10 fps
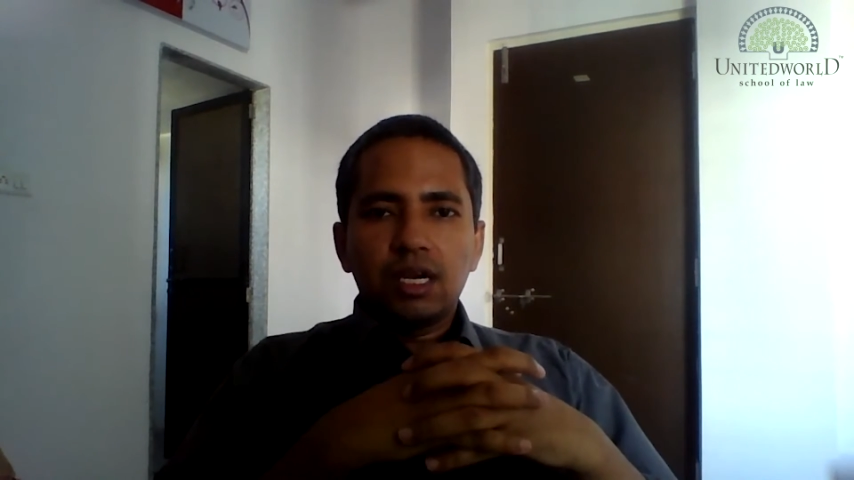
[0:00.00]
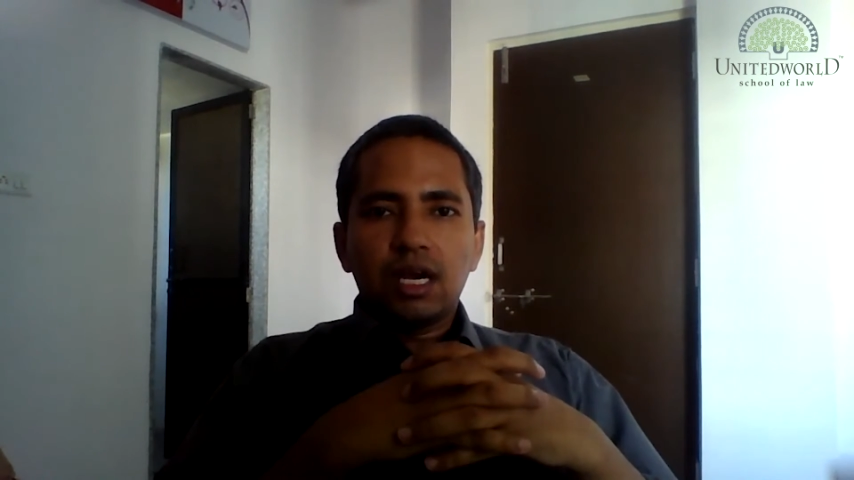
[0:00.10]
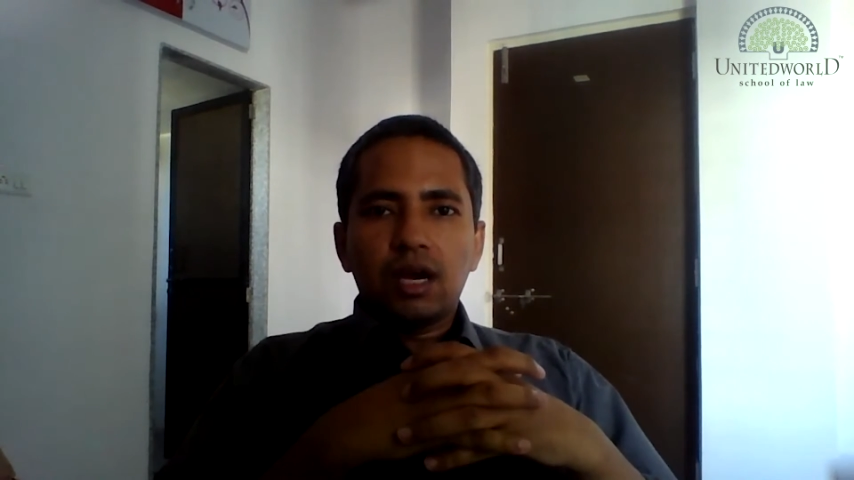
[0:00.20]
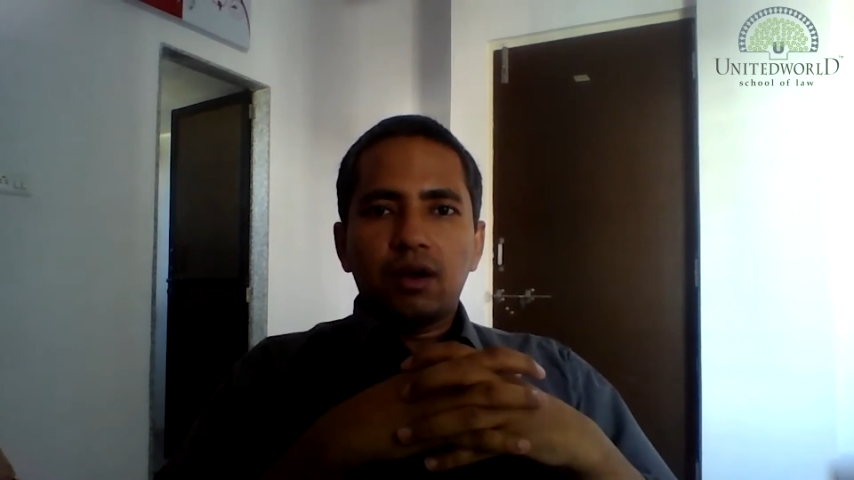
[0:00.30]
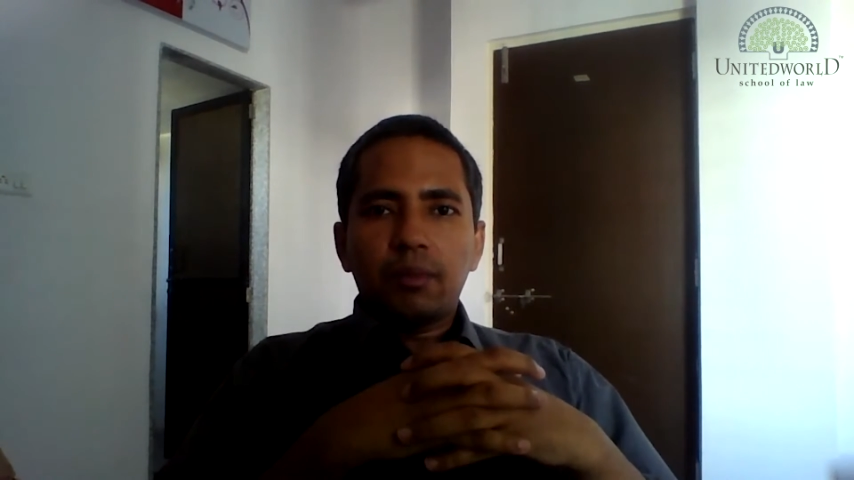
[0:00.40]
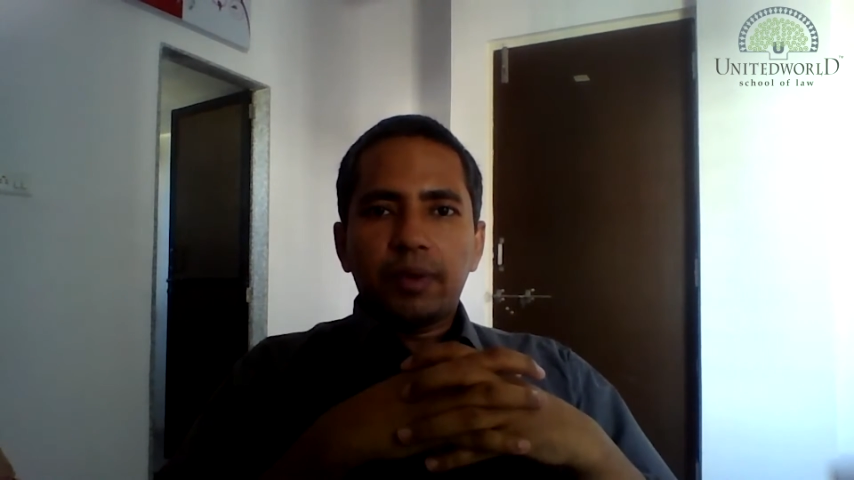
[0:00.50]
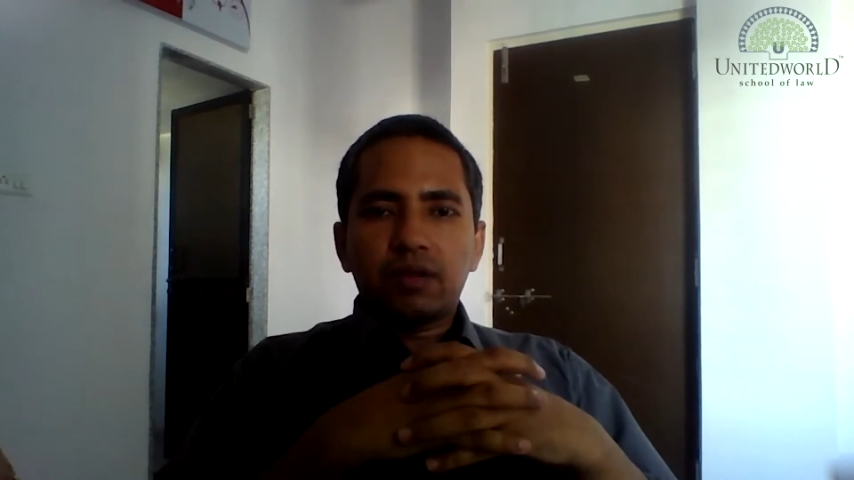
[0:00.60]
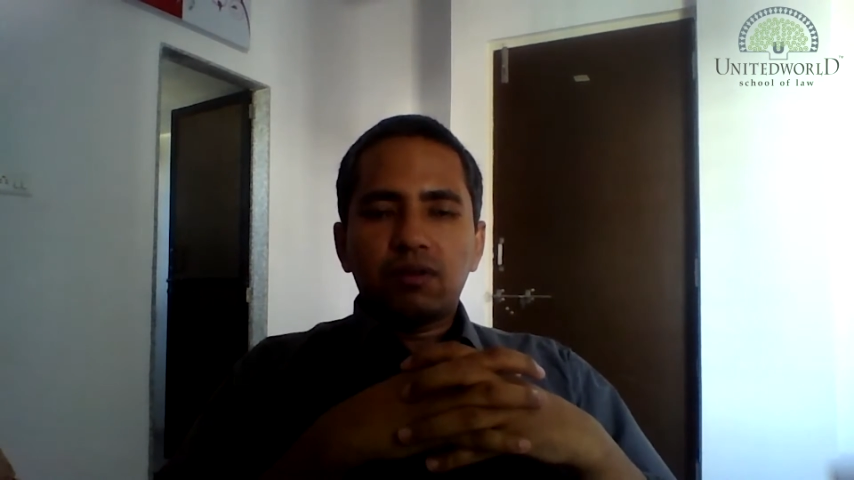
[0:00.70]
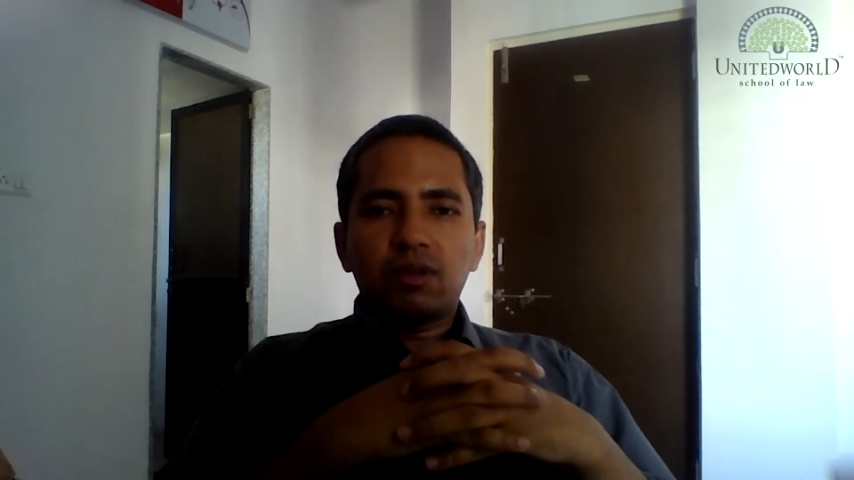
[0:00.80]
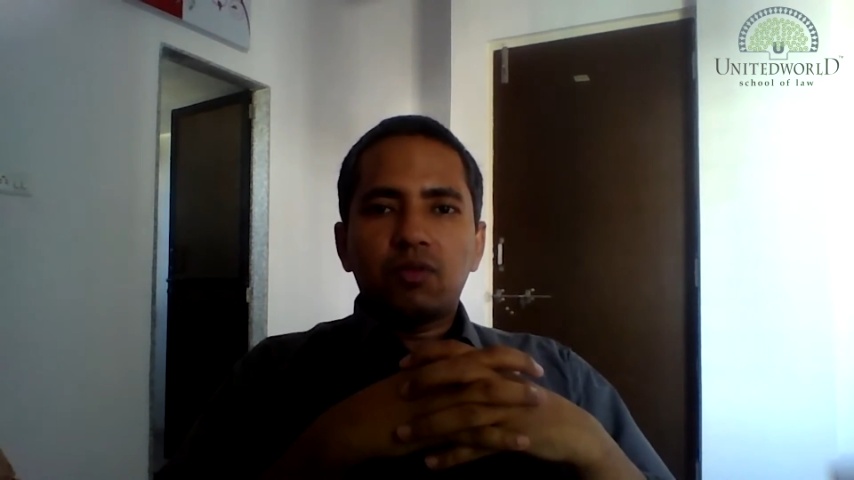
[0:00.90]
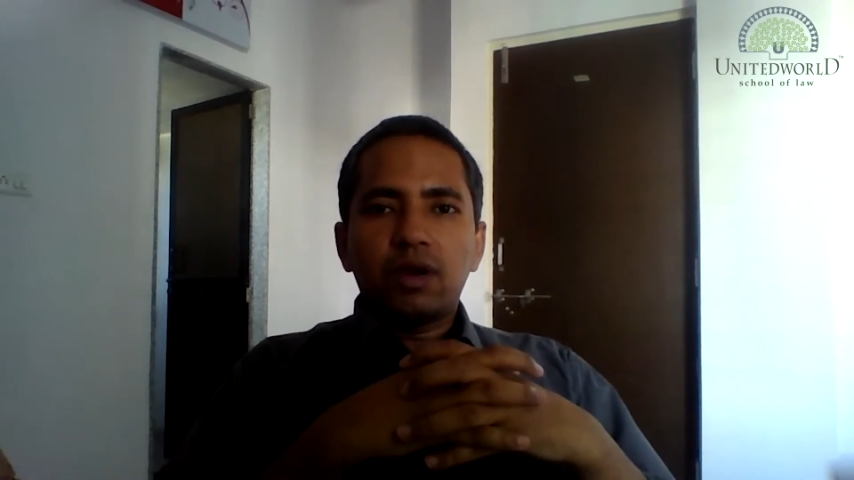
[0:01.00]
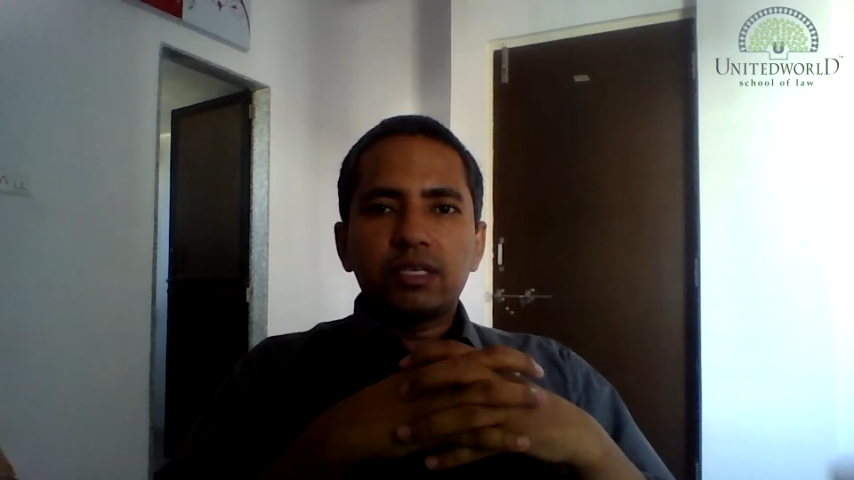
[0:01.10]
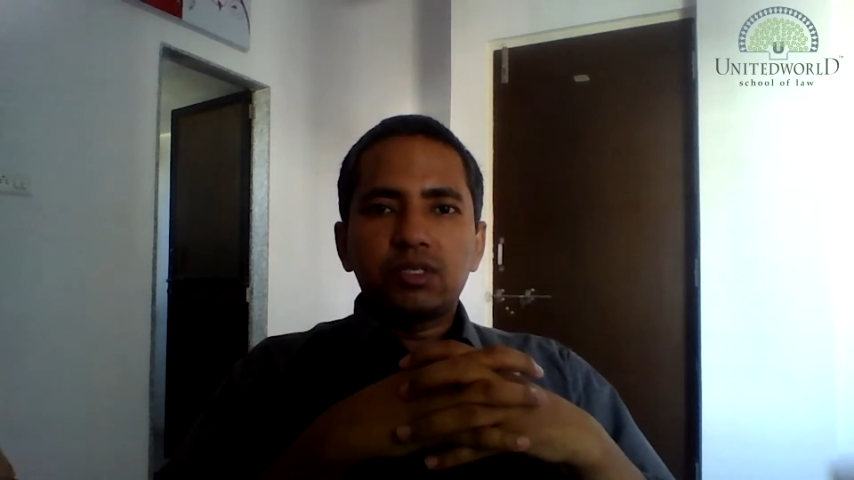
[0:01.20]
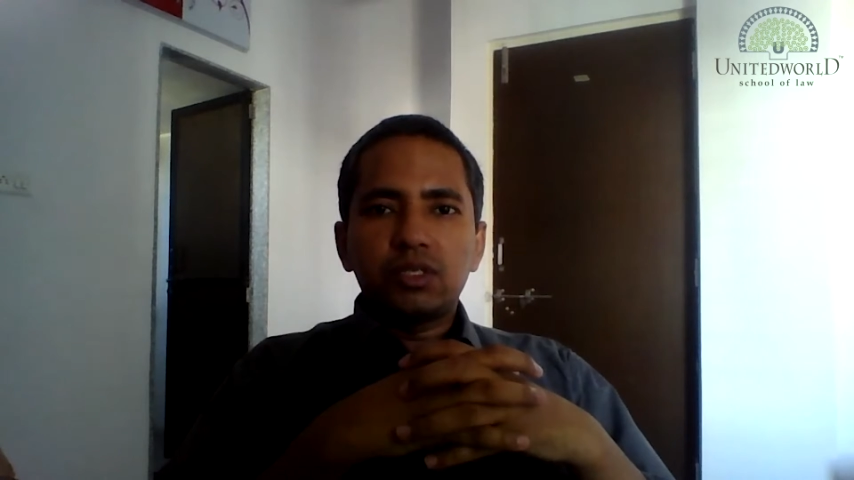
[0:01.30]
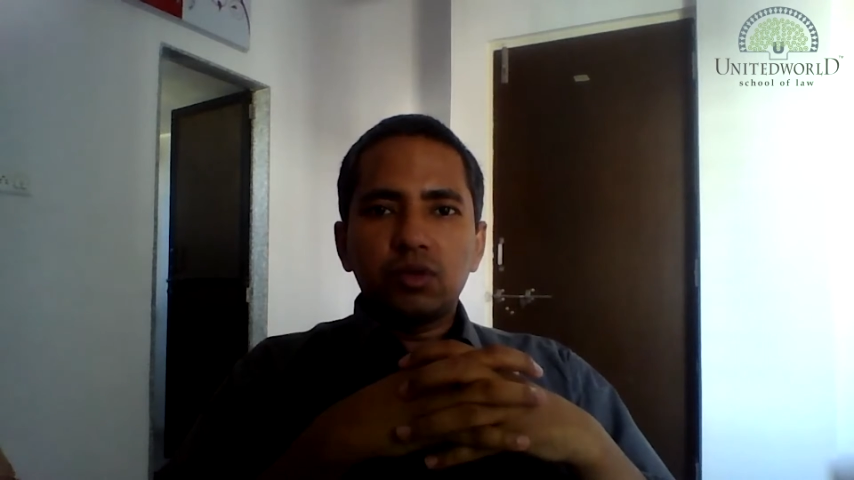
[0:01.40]
a particular word
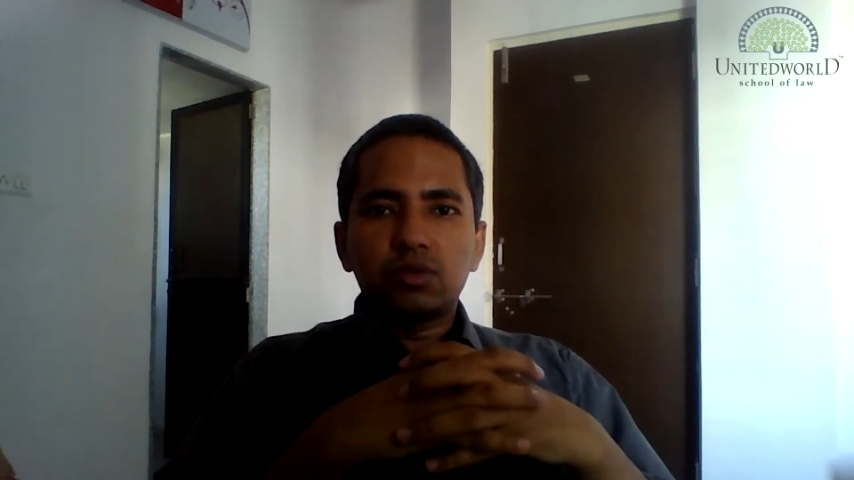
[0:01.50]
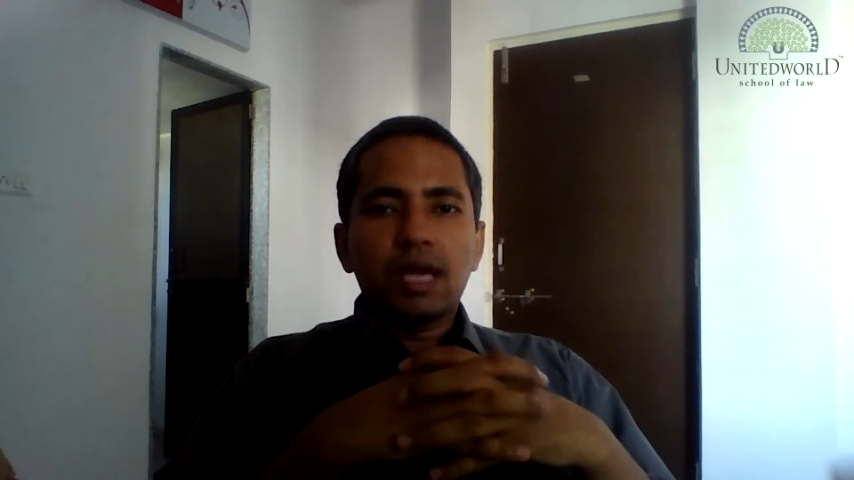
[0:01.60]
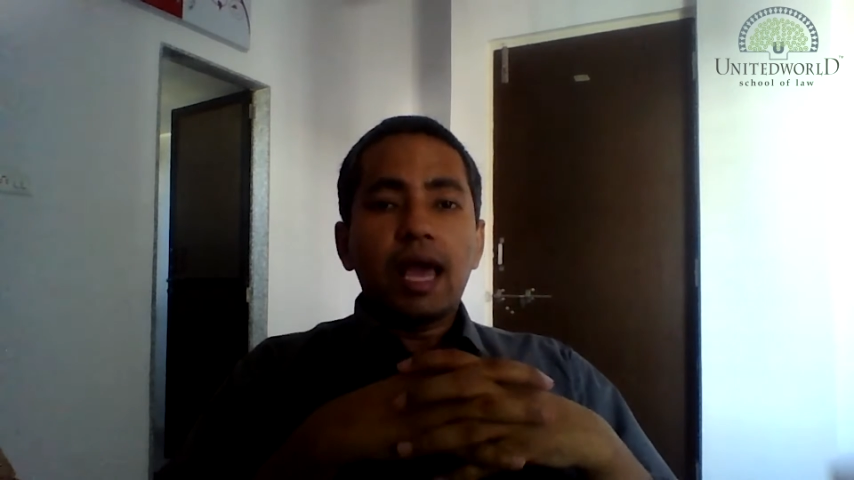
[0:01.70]
is used.